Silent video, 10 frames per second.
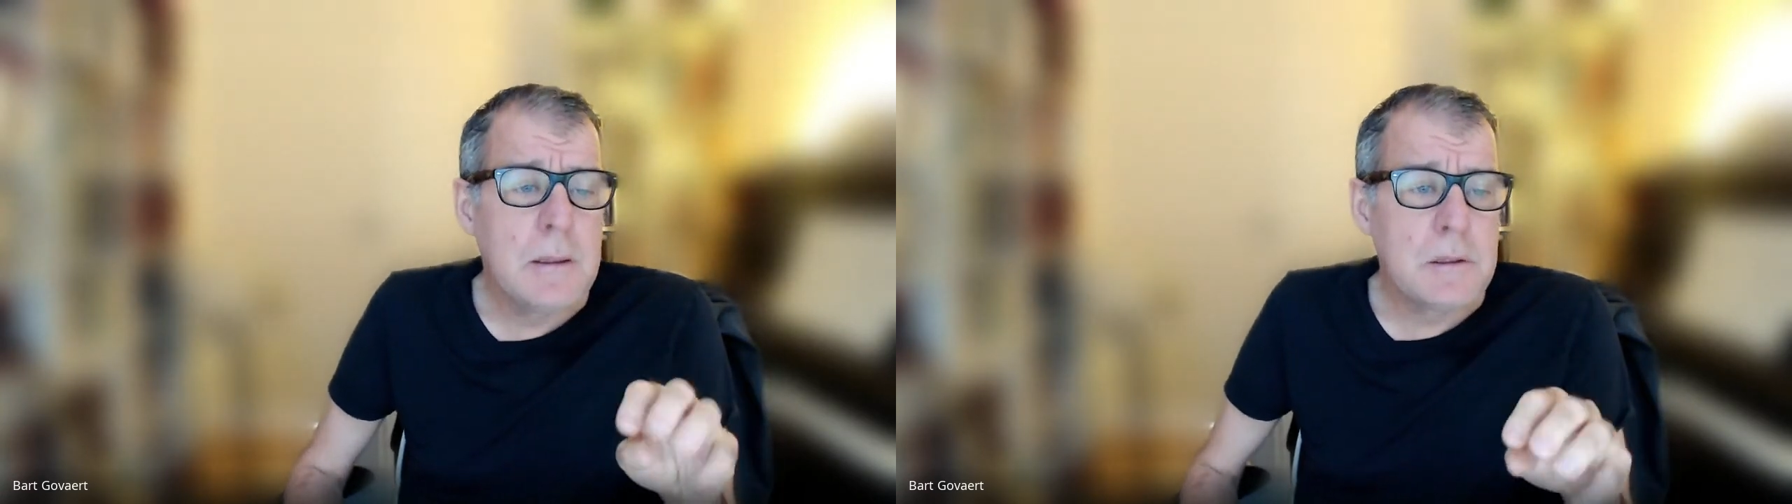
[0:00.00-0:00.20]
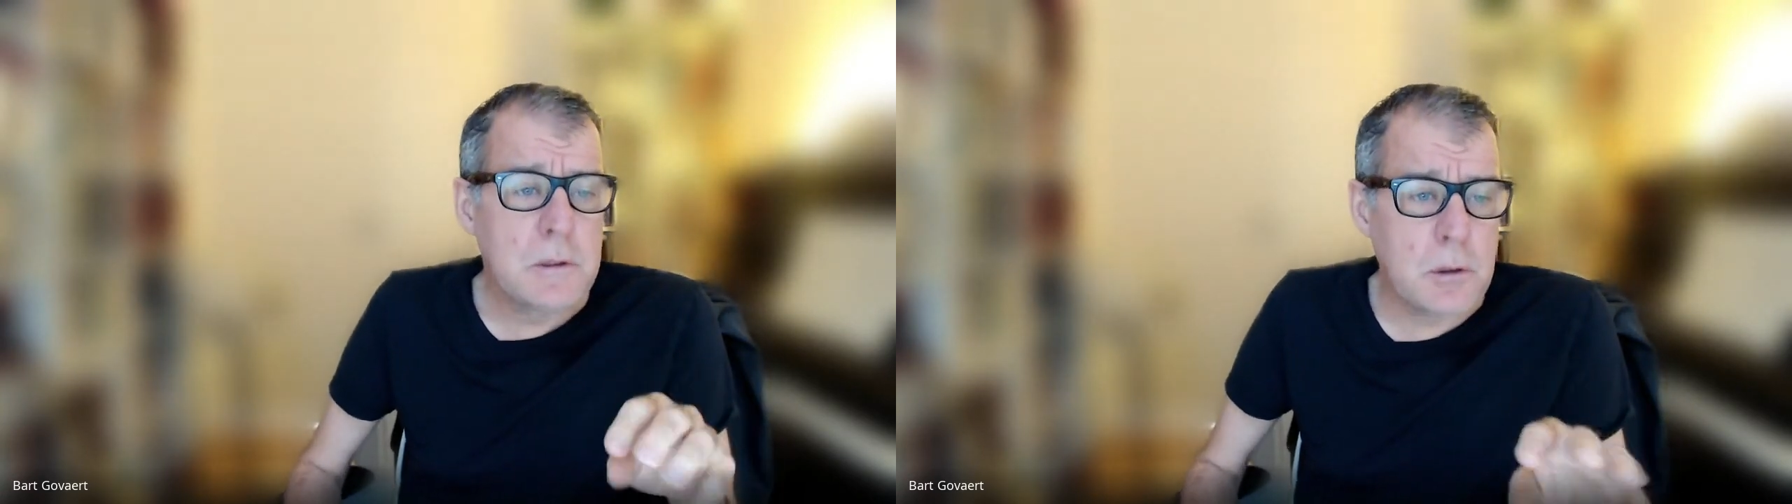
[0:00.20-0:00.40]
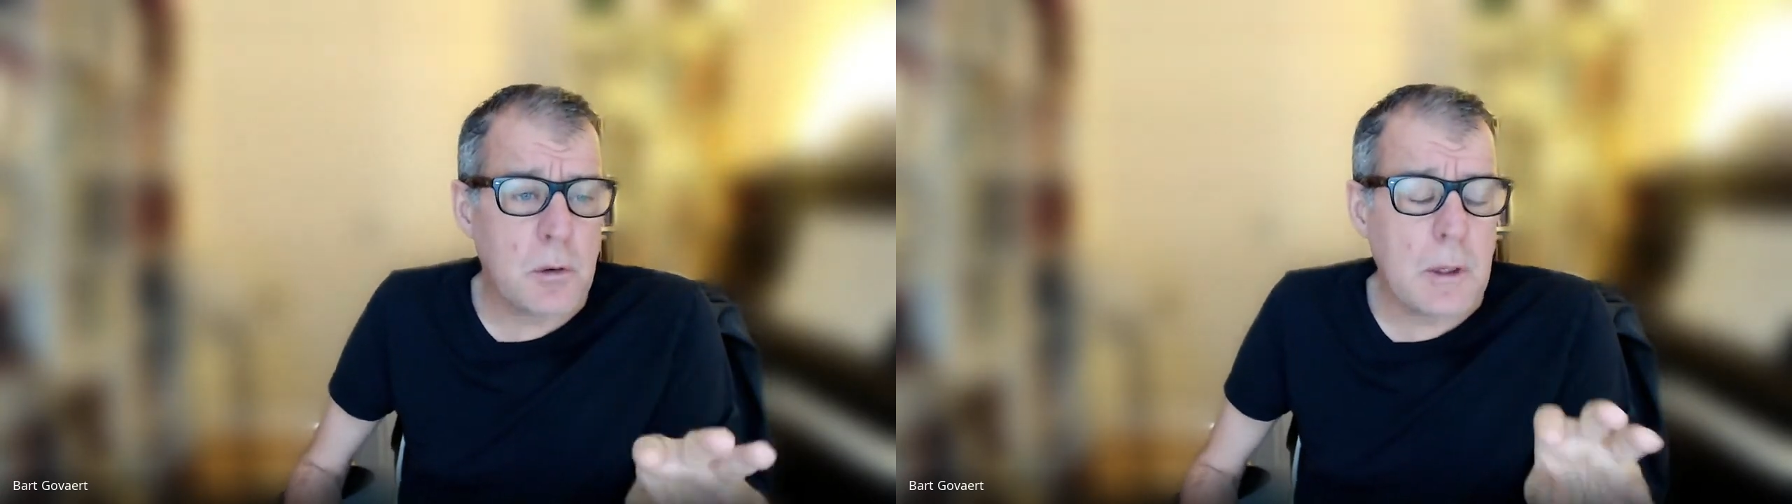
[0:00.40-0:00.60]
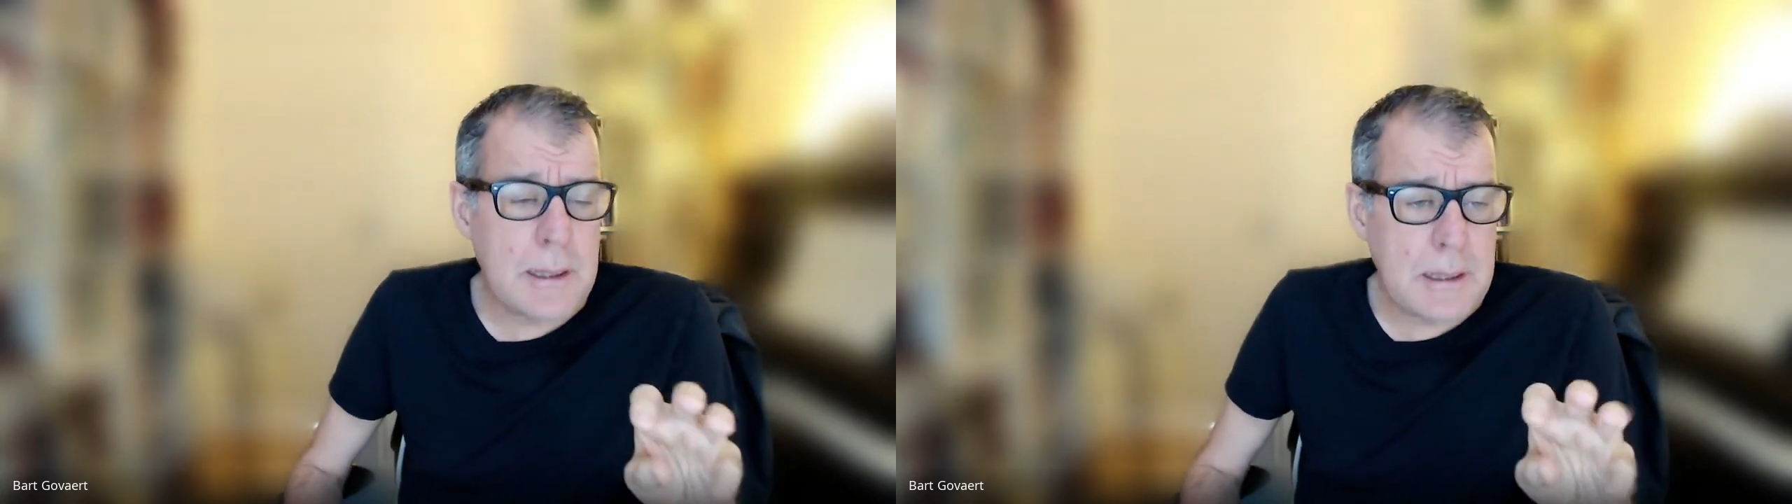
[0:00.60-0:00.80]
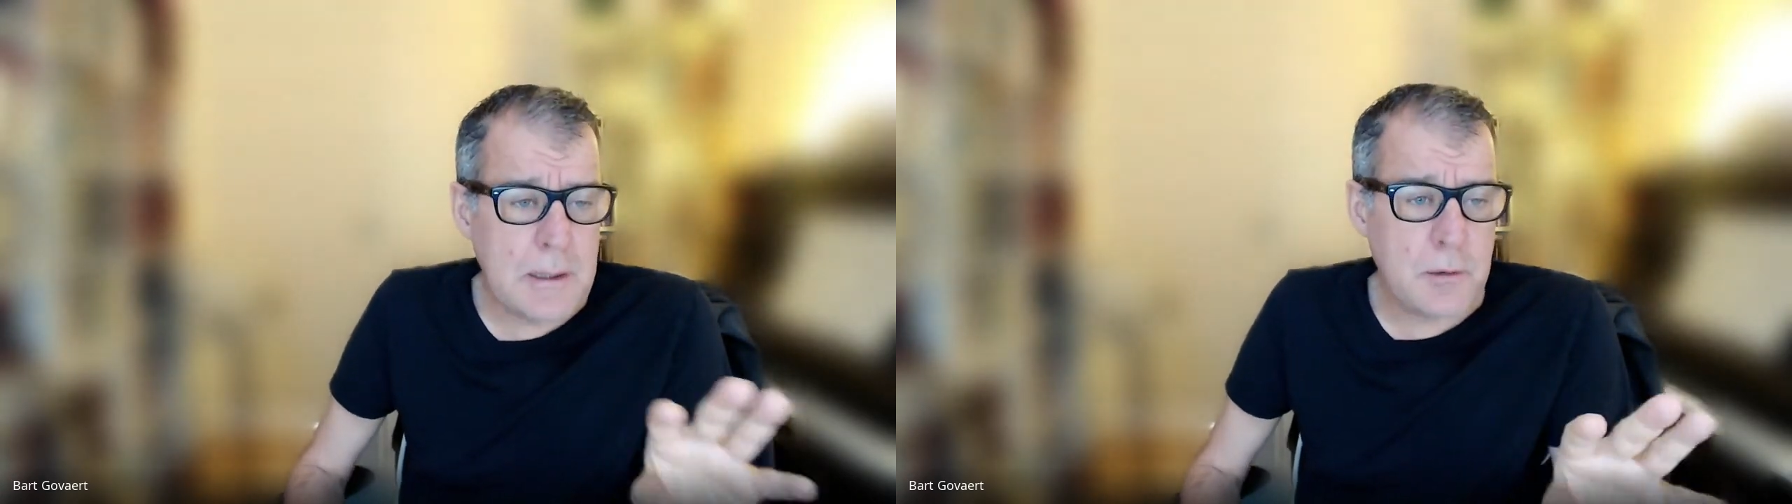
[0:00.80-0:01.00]
so you're
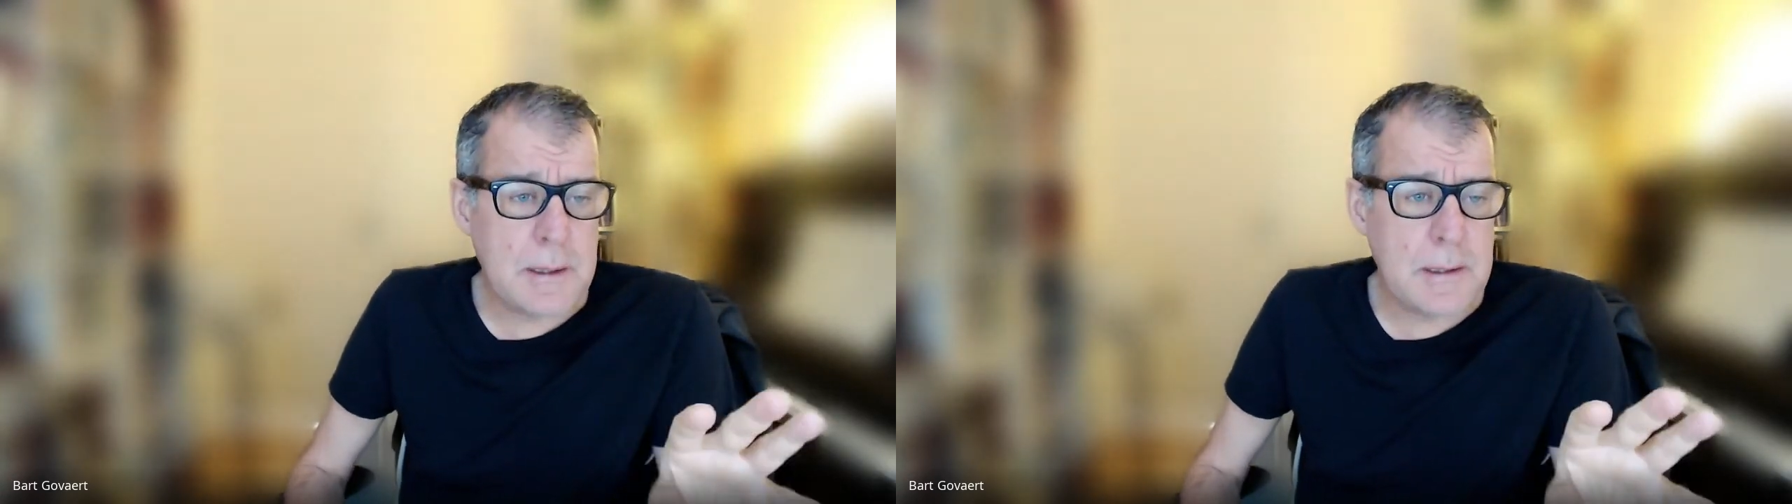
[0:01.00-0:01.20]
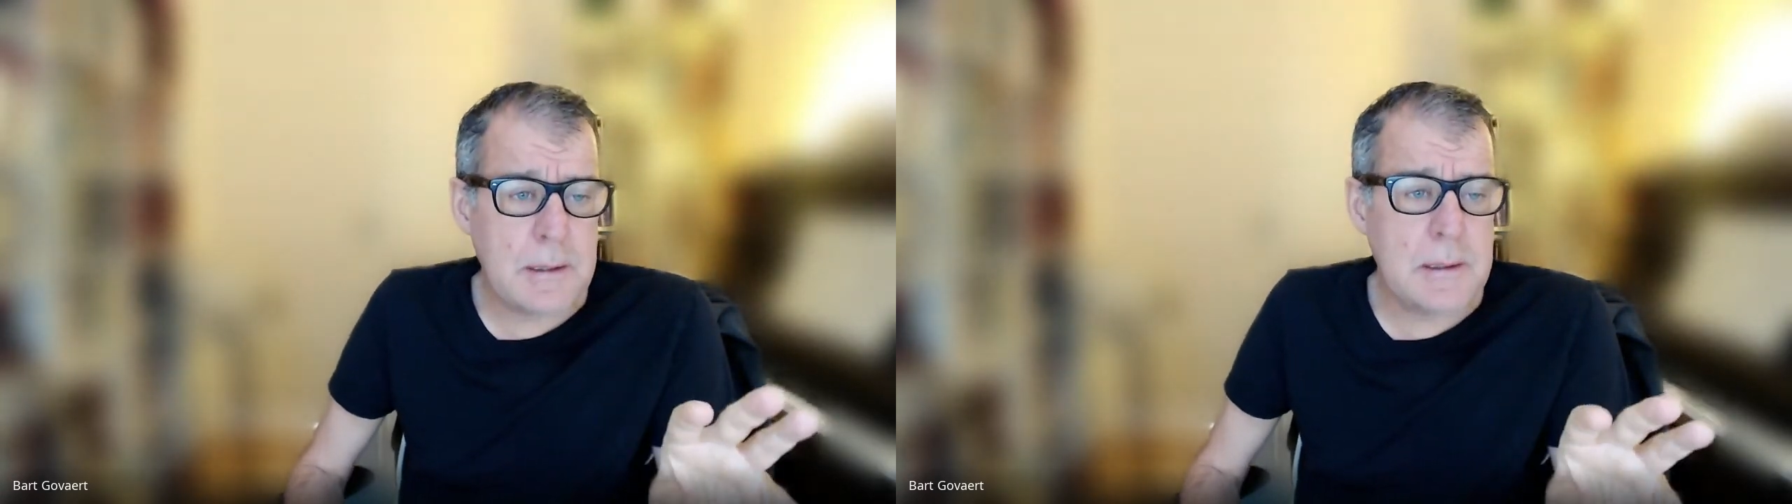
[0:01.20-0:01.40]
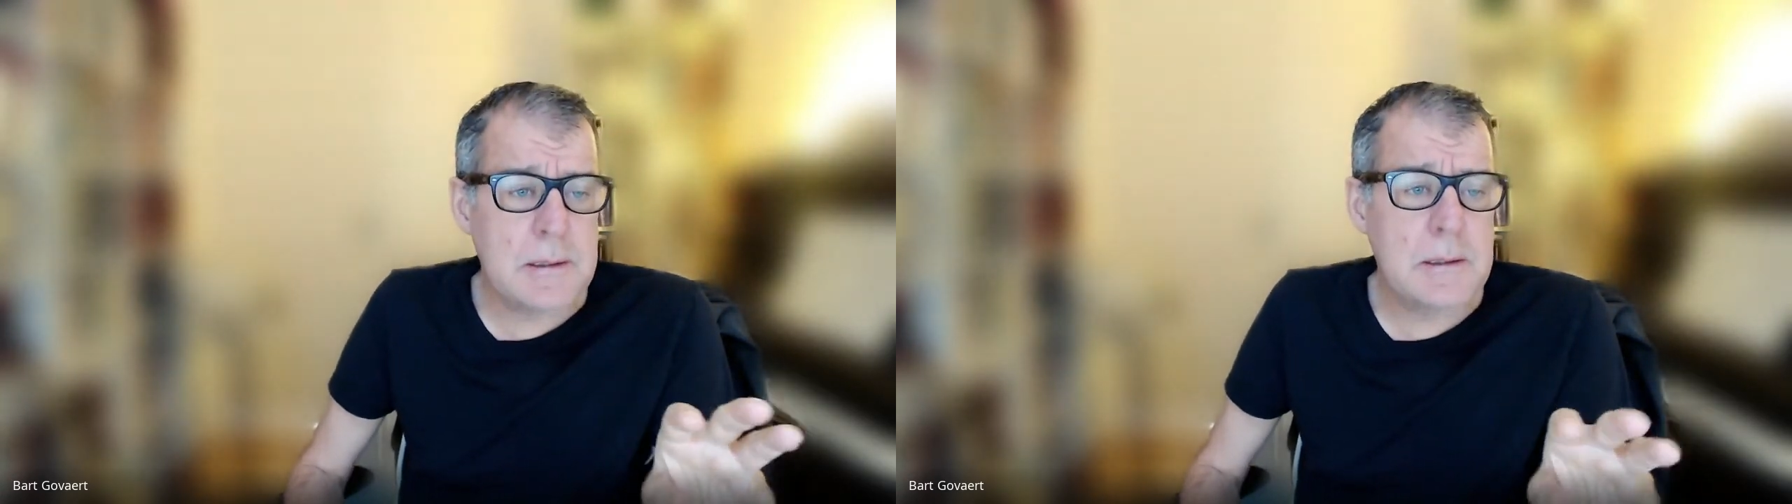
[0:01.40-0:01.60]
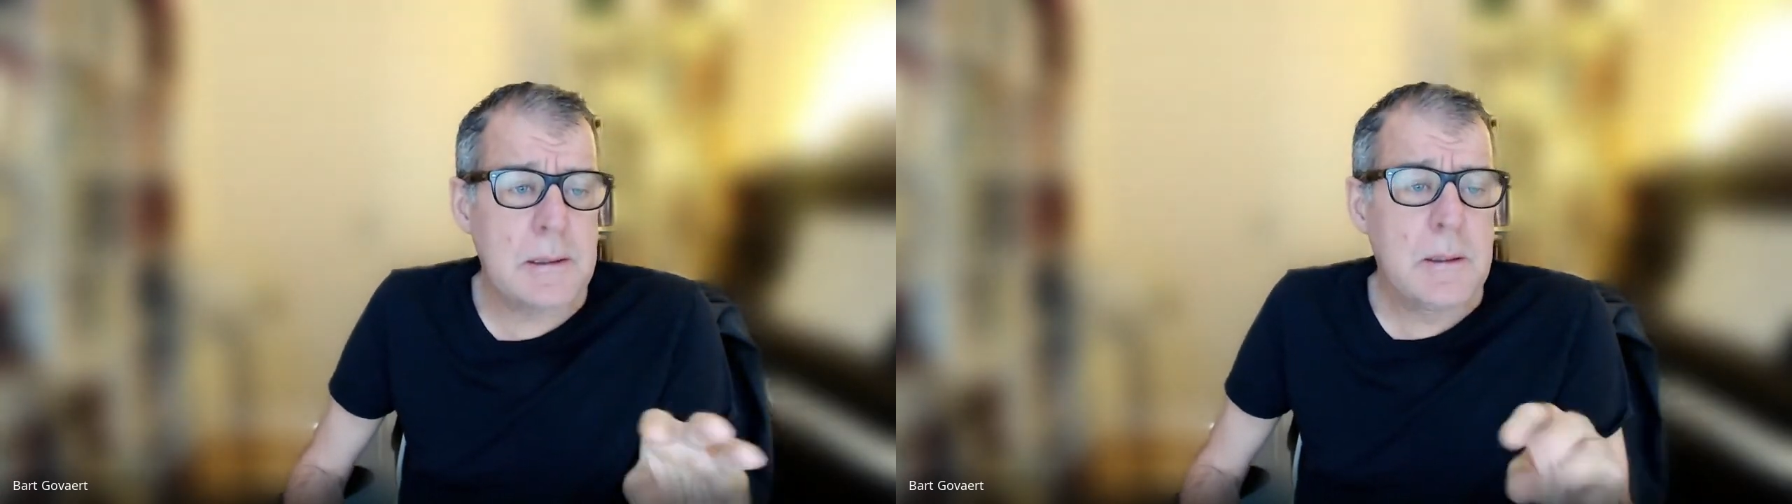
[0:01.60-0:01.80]
likely to get this.